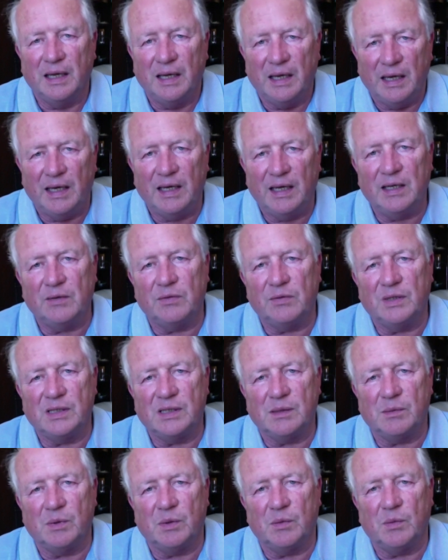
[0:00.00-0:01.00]
in a
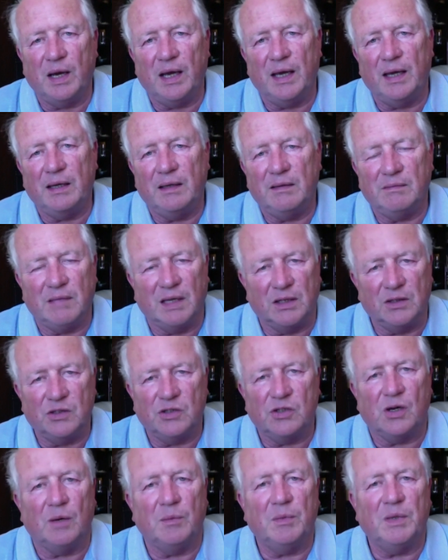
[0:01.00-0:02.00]
reasonable way, then
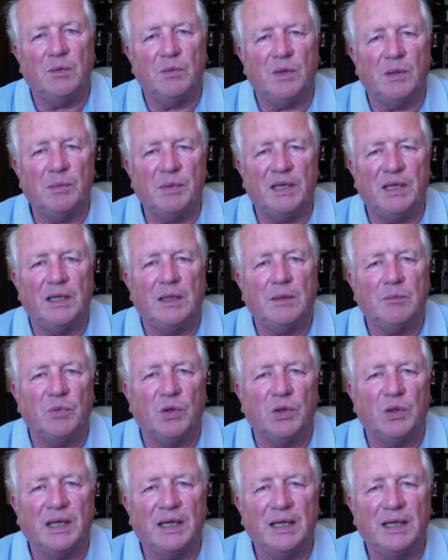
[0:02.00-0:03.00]
Germany will be hit
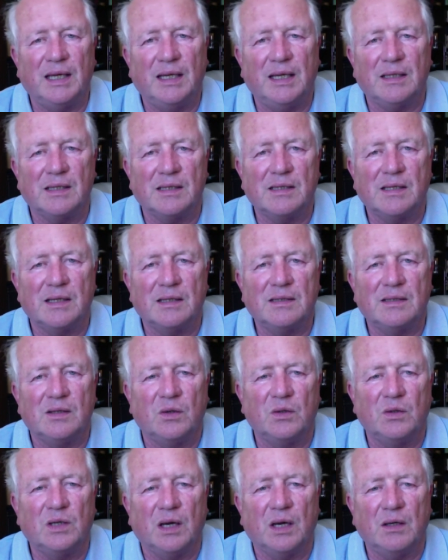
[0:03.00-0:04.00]
more than the others. That's
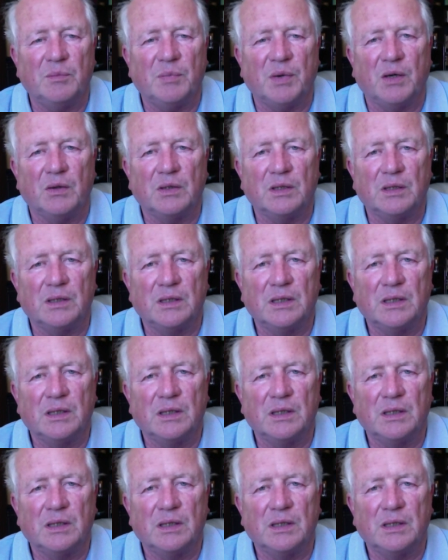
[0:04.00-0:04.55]
no doubt about it.